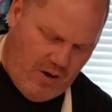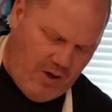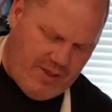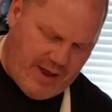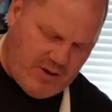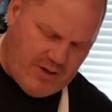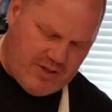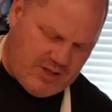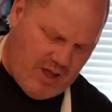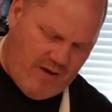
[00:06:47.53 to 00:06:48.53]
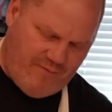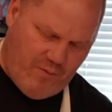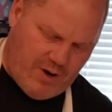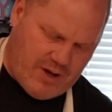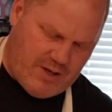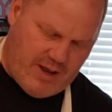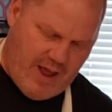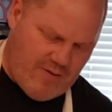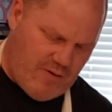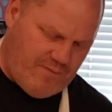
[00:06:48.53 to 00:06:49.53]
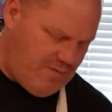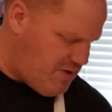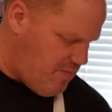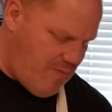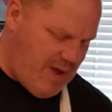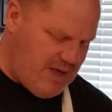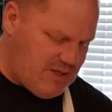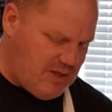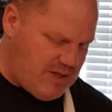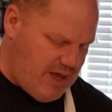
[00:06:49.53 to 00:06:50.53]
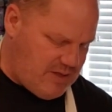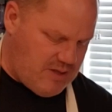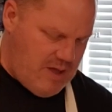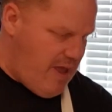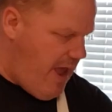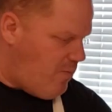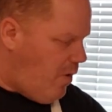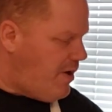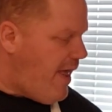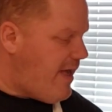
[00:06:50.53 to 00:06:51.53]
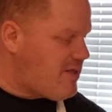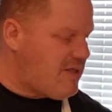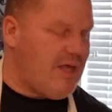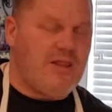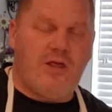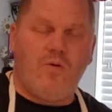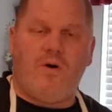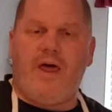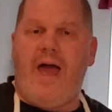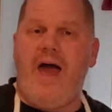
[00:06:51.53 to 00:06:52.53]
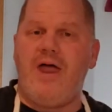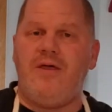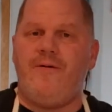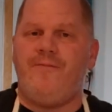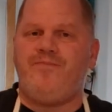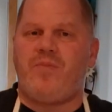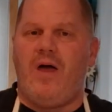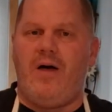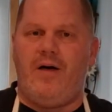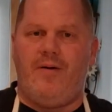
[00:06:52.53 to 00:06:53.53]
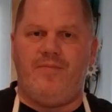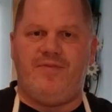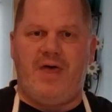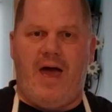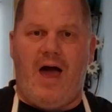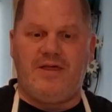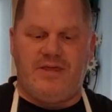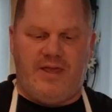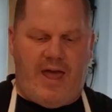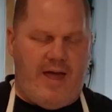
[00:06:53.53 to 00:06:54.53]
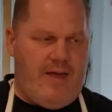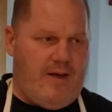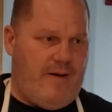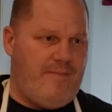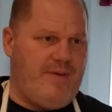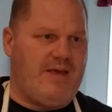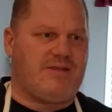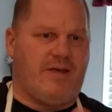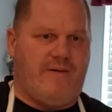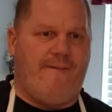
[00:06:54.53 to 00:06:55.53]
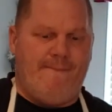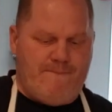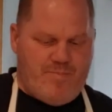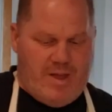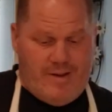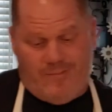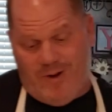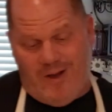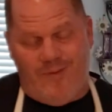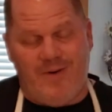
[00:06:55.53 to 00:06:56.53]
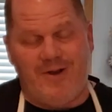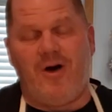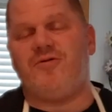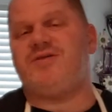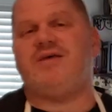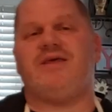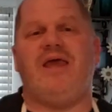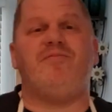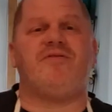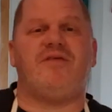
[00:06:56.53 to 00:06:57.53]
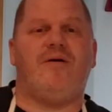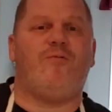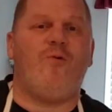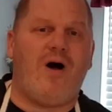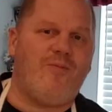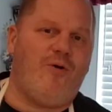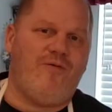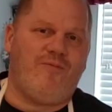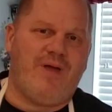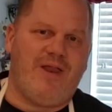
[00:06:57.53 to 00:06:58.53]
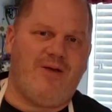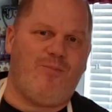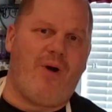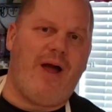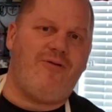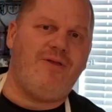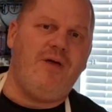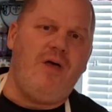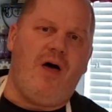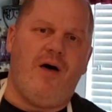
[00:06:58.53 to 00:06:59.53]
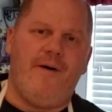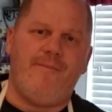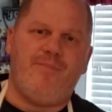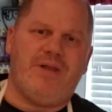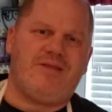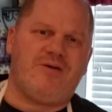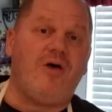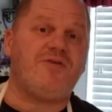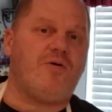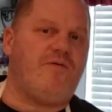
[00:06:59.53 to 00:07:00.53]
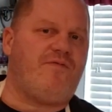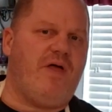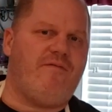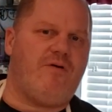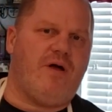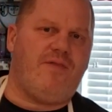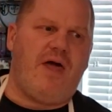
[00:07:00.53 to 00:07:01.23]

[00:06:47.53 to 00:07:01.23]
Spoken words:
All that good stuff working together for some amazing taste. And one last thing that you want to add that I think makes it, well, my daughter says it keeps the guacamole from getting brown, but it's also good flavor. And